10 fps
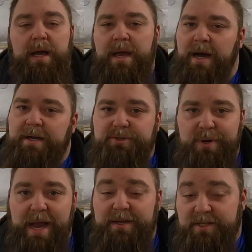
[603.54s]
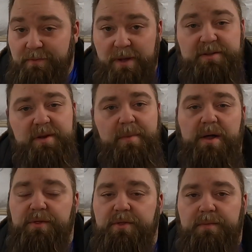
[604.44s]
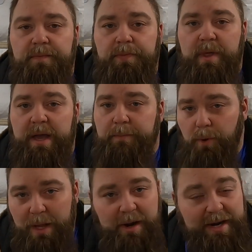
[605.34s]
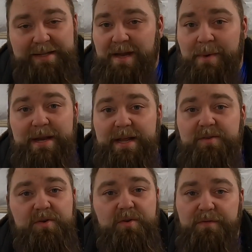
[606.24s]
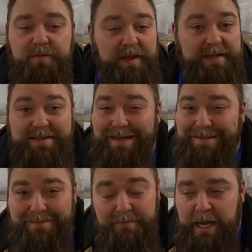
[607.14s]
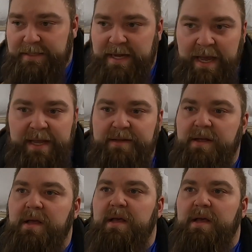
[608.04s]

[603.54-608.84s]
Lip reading: contract. It's month to month. I can pull out anytime I need to if things got tight,